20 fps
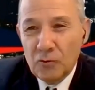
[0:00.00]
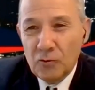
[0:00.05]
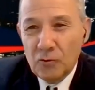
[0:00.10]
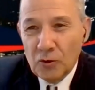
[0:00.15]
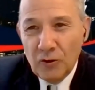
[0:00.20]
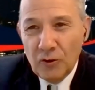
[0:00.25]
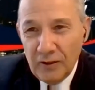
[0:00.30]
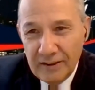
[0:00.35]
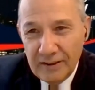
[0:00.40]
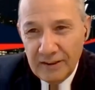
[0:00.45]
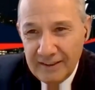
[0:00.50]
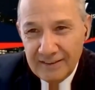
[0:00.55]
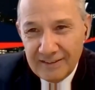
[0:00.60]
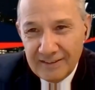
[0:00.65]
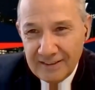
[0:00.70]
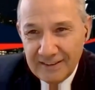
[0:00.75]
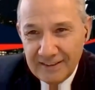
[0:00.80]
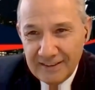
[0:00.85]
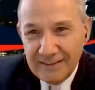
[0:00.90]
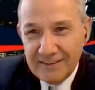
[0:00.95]

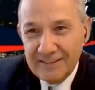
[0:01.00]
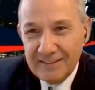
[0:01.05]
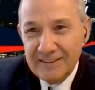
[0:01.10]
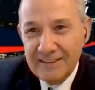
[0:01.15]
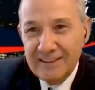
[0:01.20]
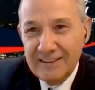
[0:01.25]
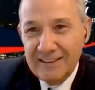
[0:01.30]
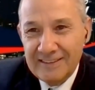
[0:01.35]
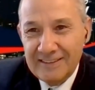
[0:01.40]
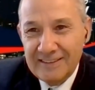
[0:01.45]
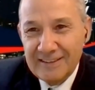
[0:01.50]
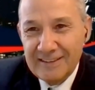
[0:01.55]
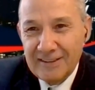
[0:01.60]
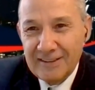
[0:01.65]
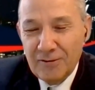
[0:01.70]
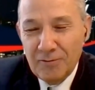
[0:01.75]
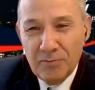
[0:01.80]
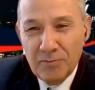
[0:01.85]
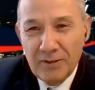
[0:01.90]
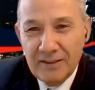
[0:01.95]
world is
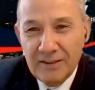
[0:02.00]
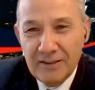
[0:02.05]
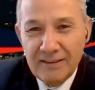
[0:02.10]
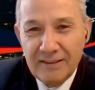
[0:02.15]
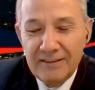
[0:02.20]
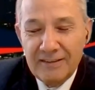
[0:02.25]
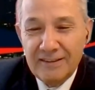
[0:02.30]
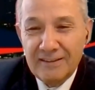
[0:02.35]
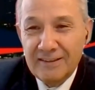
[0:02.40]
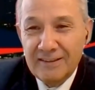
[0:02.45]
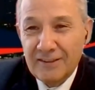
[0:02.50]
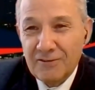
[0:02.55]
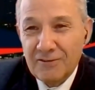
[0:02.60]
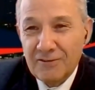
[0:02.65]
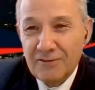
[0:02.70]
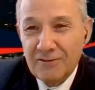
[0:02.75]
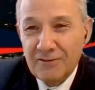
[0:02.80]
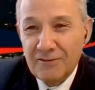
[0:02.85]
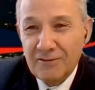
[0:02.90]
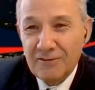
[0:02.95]
a completely in
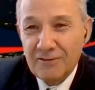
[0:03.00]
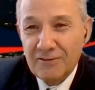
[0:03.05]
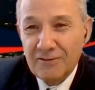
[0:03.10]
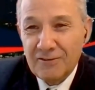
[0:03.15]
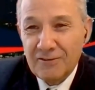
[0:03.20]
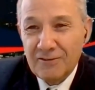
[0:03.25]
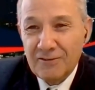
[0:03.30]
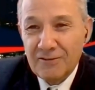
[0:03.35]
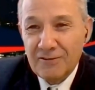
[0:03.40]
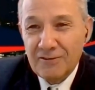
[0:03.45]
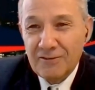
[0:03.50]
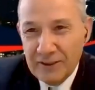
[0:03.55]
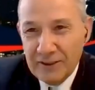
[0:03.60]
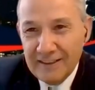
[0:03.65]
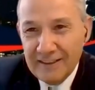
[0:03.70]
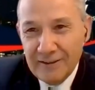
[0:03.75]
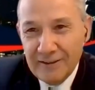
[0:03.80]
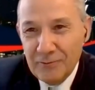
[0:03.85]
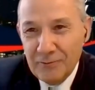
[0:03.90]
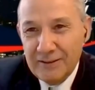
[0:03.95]
crisis
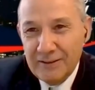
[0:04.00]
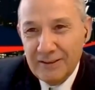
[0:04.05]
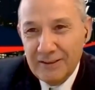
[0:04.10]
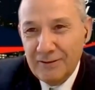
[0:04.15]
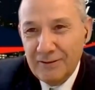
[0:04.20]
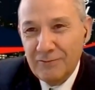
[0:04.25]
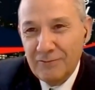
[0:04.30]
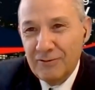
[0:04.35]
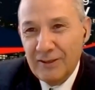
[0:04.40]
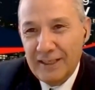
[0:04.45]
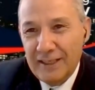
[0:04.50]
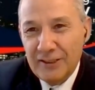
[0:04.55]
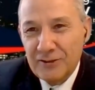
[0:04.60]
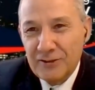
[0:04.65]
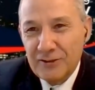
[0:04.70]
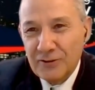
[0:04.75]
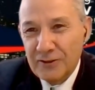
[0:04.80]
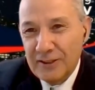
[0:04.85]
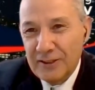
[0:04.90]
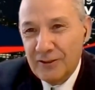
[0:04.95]
today with
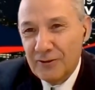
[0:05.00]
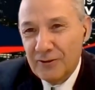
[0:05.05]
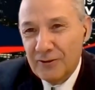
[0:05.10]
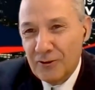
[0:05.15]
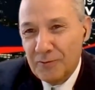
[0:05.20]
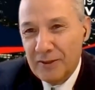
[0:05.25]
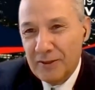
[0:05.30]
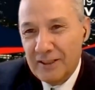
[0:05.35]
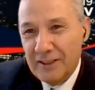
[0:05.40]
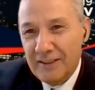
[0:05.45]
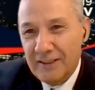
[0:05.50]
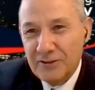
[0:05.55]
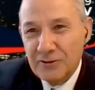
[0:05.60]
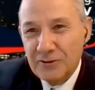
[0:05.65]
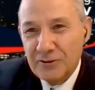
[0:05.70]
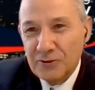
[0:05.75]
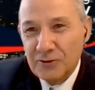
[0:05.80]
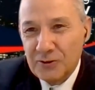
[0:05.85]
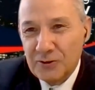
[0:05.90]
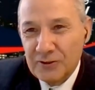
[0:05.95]
inflation, economic
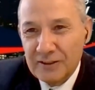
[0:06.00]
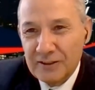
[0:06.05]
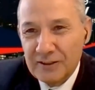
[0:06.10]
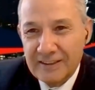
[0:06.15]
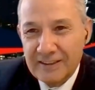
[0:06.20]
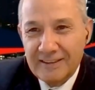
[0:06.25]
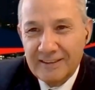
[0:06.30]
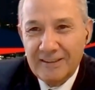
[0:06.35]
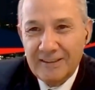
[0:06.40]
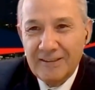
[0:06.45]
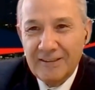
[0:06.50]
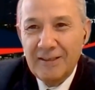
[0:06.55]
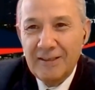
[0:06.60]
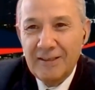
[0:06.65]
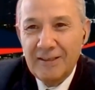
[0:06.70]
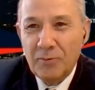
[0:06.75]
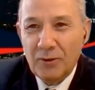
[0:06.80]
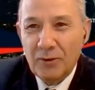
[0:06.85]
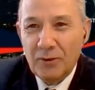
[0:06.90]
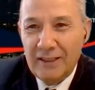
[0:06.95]
issues,
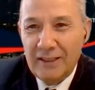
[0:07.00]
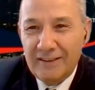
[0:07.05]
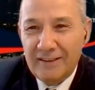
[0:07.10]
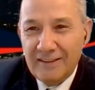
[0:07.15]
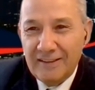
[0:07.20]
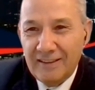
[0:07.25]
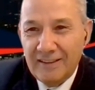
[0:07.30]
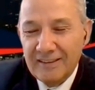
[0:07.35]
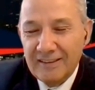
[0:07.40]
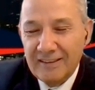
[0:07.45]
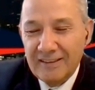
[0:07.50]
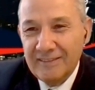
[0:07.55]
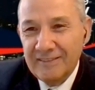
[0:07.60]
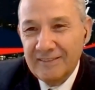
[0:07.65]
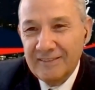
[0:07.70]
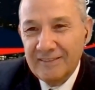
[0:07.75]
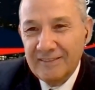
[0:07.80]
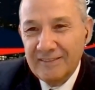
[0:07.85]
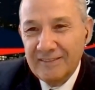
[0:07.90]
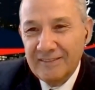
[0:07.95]

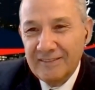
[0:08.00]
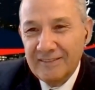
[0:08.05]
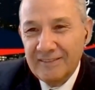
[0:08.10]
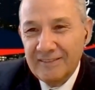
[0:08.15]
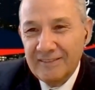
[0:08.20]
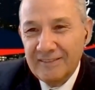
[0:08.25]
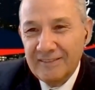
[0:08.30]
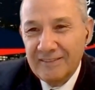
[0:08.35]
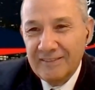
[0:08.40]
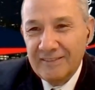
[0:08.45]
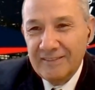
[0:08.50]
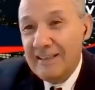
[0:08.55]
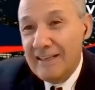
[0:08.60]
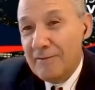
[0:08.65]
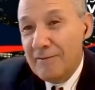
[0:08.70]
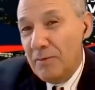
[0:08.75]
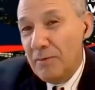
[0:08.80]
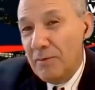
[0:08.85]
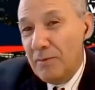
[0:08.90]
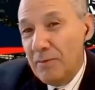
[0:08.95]
political.
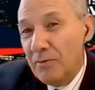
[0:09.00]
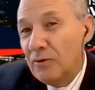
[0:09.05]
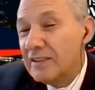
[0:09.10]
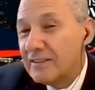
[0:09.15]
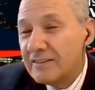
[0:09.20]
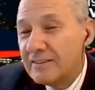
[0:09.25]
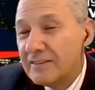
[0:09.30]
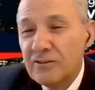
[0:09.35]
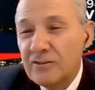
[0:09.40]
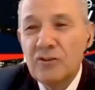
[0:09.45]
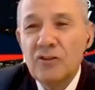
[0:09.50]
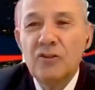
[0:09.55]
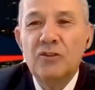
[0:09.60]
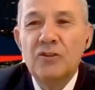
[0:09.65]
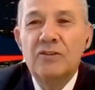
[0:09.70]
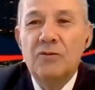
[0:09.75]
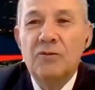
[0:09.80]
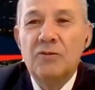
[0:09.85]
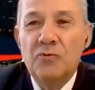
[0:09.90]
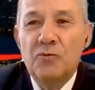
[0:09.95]
And people
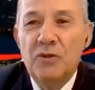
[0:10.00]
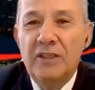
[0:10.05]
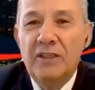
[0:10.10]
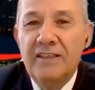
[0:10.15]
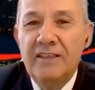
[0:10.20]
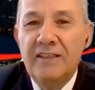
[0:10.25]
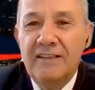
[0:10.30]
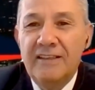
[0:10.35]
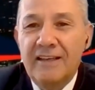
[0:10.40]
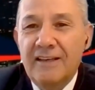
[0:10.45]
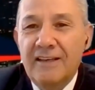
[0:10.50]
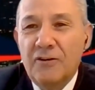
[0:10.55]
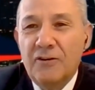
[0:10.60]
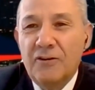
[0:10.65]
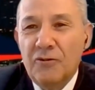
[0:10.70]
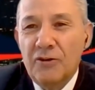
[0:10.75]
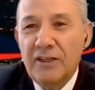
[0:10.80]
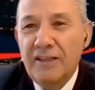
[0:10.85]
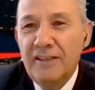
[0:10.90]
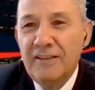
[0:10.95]
is not
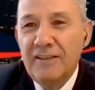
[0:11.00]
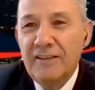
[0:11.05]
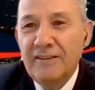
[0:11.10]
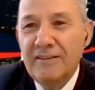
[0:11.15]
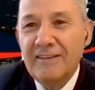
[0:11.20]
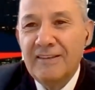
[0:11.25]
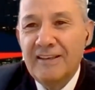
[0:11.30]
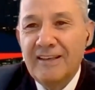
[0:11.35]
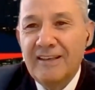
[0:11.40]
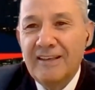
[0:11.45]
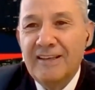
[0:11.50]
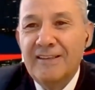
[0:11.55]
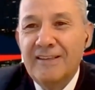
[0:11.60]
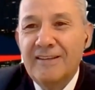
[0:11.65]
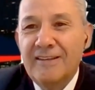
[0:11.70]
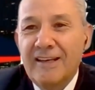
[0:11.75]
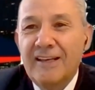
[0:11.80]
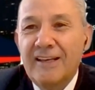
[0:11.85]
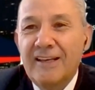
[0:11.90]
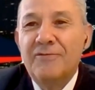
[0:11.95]
really agreeing
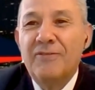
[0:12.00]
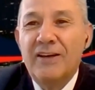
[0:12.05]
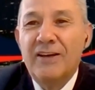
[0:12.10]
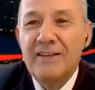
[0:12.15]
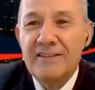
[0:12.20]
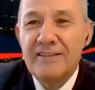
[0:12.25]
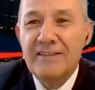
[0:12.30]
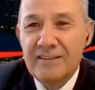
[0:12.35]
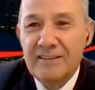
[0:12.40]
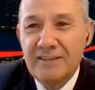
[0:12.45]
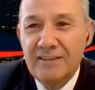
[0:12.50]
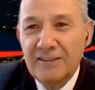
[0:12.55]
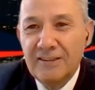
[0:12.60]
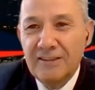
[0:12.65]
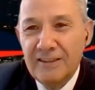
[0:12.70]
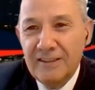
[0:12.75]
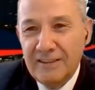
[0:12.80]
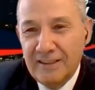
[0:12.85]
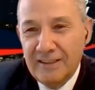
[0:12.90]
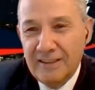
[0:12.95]
and
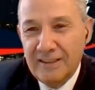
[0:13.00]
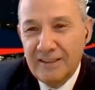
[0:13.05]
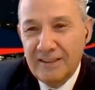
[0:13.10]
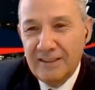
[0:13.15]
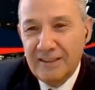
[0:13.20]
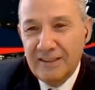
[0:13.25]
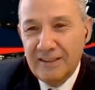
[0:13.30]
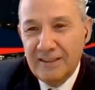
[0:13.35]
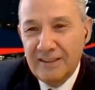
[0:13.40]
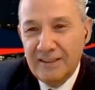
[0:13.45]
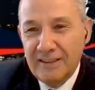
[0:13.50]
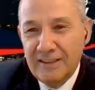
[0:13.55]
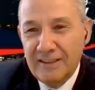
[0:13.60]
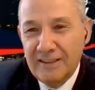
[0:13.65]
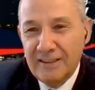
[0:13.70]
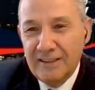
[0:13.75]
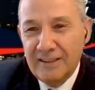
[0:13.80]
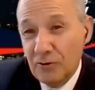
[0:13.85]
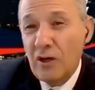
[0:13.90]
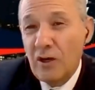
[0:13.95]
advancing in
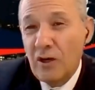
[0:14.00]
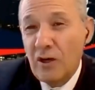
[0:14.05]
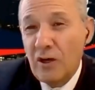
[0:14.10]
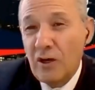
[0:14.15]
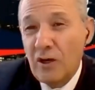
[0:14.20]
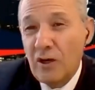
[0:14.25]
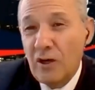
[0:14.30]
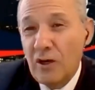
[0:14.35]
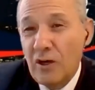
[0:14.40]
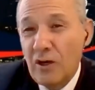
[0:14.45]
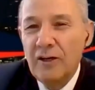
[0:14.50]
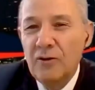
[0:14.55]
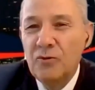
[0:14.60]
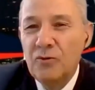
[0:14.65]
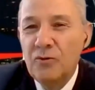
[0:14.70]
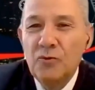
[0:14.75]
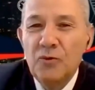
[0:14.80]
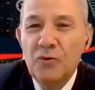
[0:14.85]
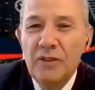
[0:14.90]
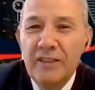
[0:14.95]
anything. So
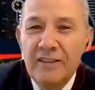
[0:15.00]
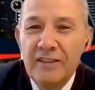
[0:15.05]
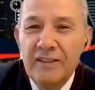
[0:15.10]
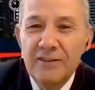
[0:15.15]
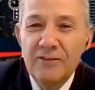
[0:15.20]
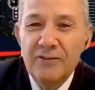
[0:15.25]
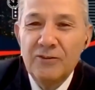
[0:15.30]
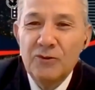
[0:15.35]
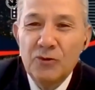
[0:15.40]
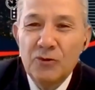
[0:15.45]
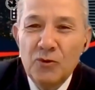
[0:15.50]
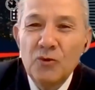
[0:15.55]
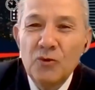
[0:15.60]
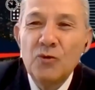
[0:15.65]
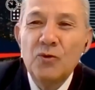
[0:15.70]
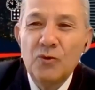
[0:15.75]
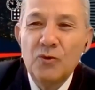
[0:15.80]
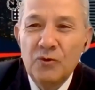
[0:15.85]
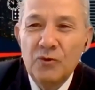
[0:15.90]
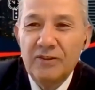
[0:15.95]
how do we
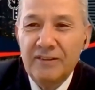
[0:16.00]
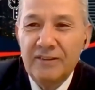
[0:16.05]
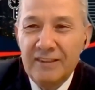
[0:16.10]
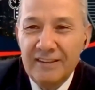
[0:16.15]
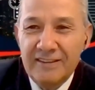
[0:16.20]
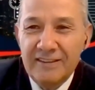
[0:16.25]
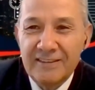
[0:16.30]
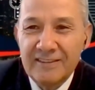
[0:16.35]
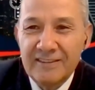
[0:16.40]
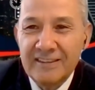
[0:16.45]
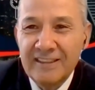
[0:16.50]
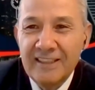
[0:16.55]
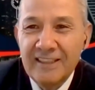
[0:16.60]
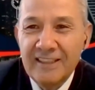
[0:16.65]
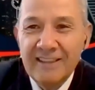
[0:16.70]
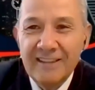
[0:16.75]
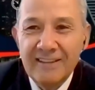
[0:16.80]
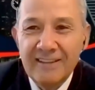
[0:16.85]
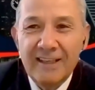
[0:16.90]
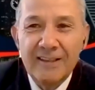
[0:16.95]
do
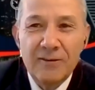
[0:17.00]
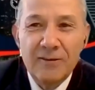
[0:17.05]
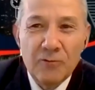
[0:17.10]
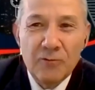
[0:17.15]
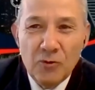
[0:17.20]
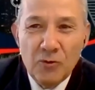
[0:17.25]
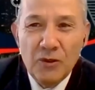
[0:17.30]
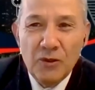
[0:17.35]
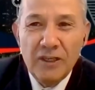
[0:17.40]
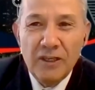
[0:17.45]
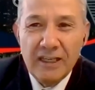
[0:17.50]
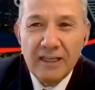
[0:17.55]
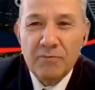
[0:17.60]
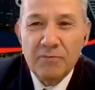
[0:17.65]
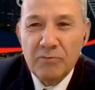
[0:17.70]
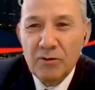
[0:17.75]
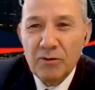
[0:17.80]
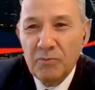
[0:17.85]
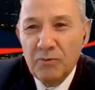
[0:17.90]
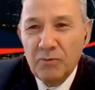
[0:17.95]
this that
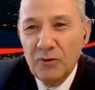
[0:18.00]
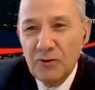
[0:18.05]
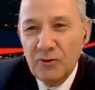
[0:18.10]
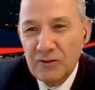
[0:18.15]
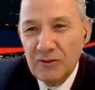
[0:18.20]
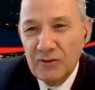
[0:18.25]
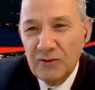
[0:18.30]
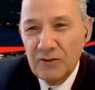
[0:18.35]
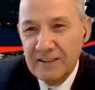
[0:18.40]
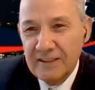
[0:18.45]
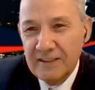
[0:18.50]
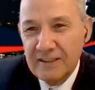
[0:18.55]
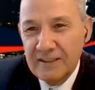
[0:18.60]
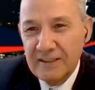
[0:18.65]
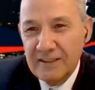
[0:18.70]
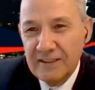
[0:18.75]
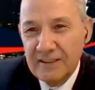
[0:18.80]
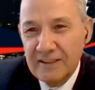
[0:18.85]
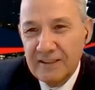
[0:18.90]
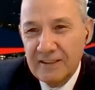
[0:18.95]
we are
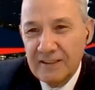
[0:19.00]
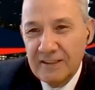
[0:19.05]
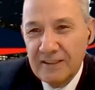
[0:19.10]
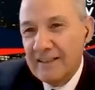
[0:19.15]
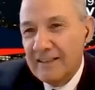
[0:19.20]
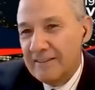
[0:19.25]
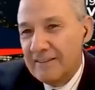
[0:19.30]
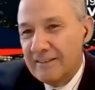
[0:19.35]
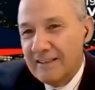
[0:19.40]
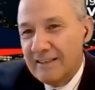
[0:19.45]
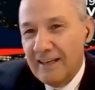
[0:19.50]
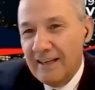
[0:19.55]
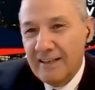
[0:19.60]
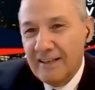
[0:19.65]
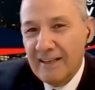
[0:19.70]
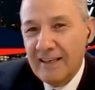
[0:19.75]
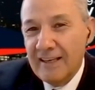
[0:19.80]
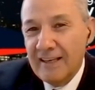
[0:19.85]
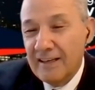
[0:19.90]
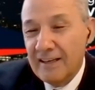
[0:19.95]
proposing?
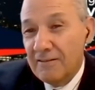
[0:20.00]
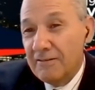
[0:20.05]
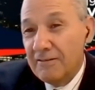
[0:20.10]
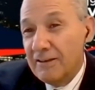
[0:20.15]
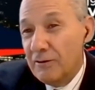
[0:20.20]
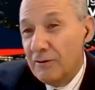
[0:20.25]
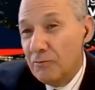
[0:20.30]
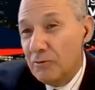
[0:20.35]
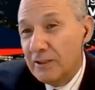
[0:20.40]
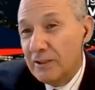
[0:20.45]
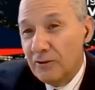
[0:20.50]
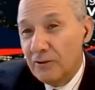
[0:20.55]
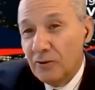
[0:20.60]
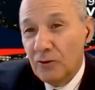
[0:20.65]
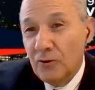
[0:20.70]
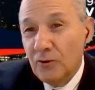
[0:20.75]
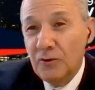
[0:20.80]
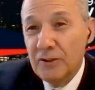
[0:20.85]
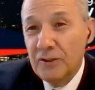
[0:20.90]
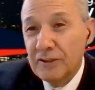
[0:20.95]
And I agree
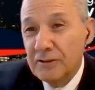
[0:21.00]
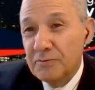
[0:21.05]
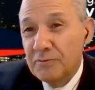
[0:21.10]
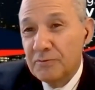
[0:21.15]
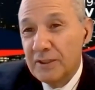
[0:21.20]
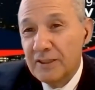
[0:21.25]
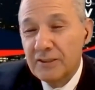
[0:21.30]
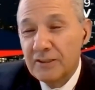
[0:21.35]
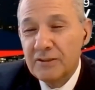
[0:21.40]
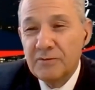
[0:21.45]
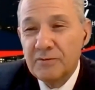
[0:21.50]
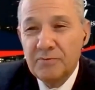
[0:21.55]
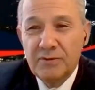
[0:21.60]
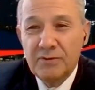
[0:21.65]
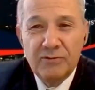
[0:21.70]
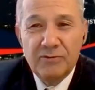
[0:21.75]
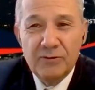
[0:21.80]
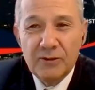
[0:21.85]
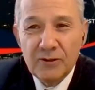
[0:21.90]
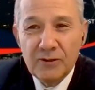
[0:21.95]
with all the
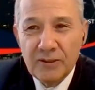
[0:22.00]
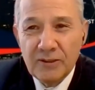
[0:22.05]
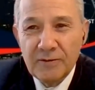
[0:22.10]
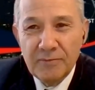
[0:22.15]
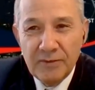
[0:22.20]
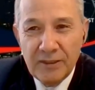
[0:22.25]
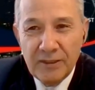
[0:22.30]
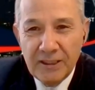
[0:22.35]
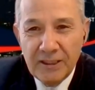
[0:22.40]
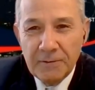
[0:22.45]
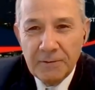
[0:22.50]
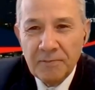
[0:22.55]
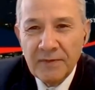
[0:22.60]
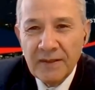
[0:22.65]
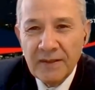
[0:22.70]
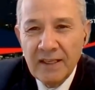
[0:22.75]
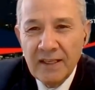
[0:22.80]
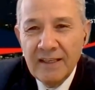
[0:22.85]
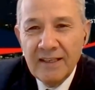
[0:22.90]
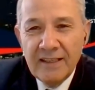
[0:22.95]
speakers before
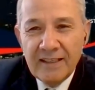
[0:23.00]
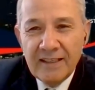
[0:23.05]
me.